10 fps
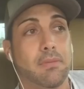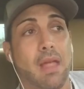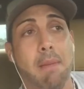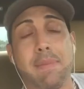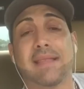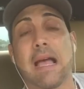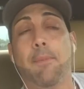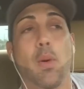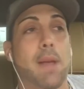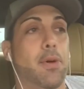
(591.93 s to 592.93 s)
Maybe at that
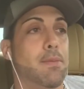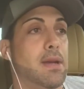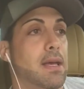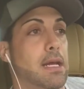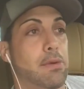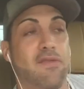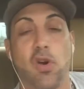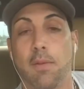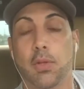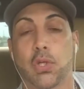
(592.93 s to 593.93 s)
point I put them in an
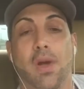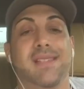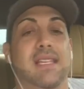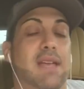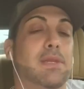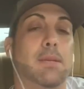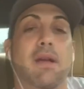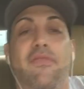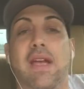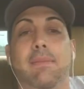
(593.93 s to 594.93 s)
irrevocable trust and give them to
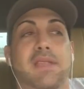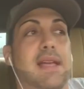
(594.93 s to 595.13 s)
my family.